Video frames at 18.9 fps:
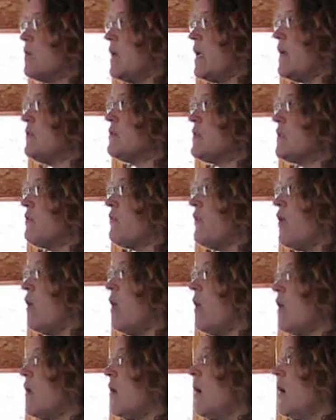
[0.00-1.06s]
leaves in the
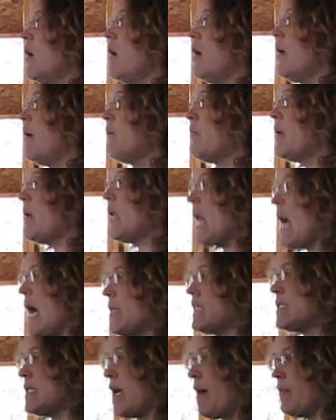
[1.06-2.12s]
fall. But
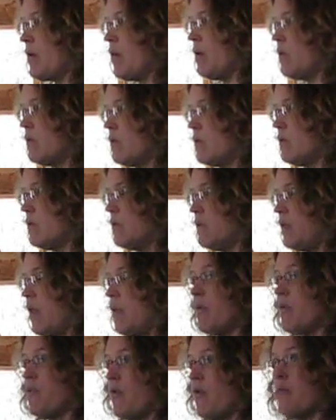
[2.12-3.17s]
last summer, they
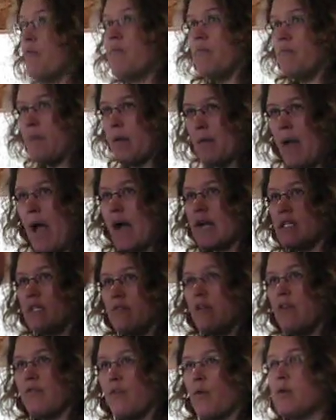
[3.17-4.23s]
were
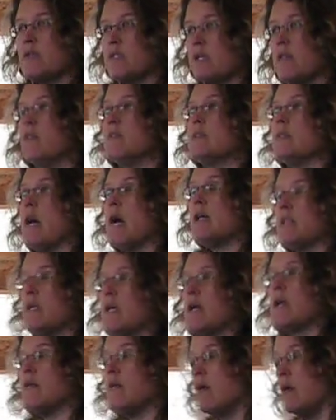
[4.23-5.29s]
actively
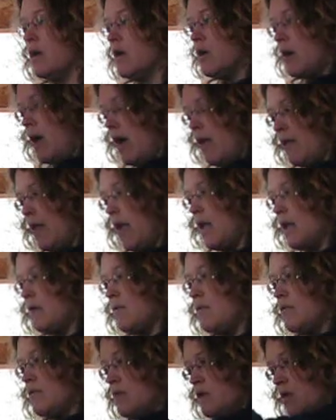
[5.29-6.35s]
photosynthesizing, and then
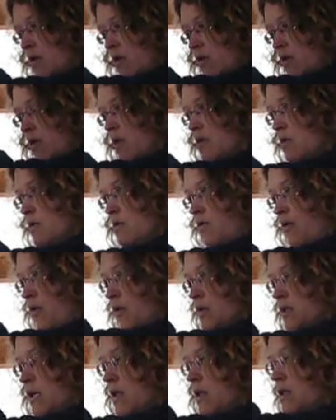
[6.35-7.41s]
they're
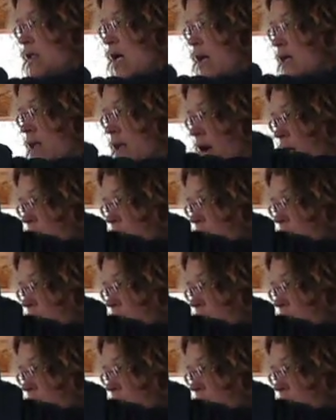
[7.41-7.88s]
photosynthesizing